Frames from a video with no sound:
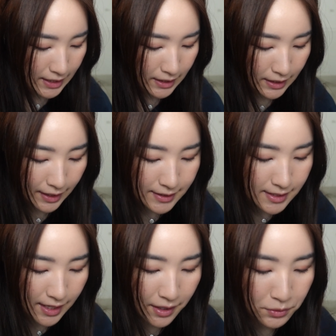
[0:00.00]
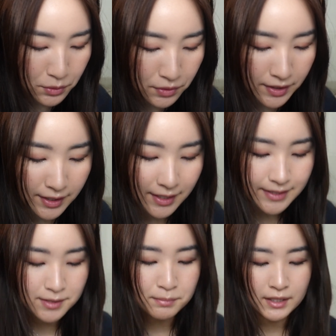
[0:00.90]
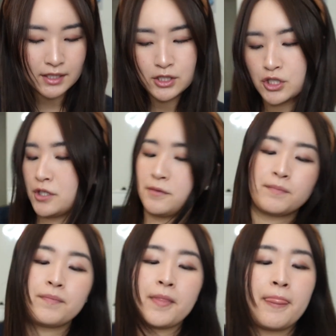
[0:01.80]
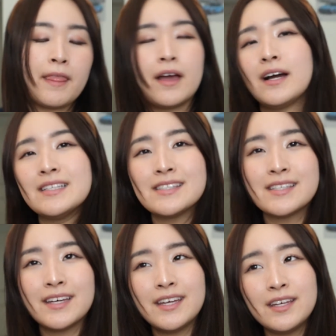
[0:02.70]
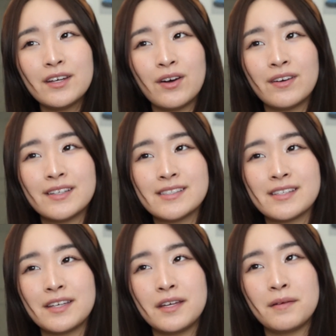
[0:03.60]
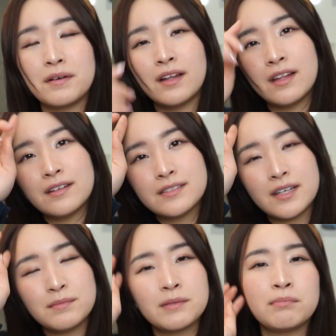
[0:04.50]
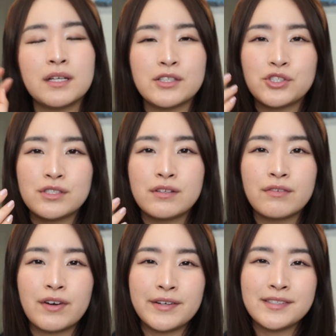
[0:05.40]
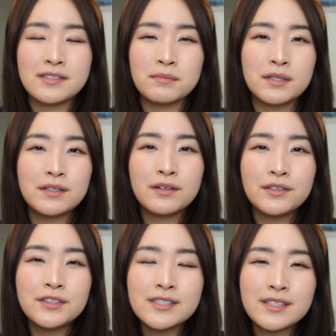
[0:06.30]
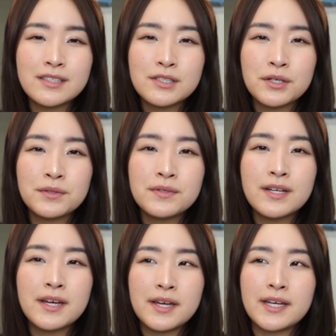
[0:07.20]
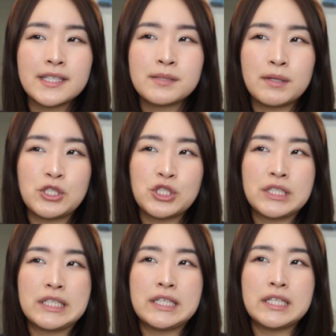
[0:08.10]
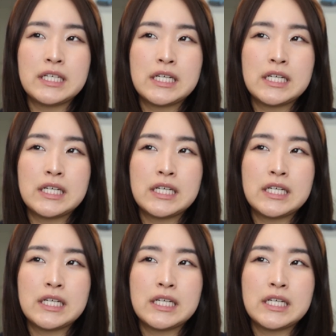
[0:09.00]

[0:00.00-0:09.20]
The next category is a blush. I'd say, honestly, a lot of times blushes look very similar on your skin tone, especially